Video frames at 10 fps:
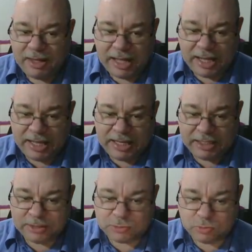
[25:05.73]

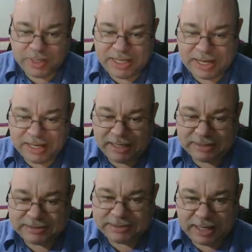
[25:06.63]
And we are
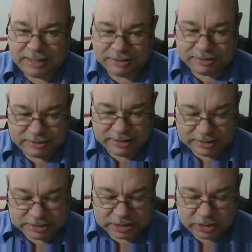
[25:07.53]
done.
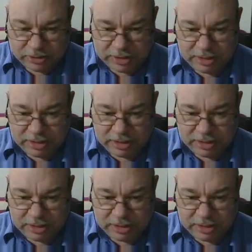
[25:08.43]
And so,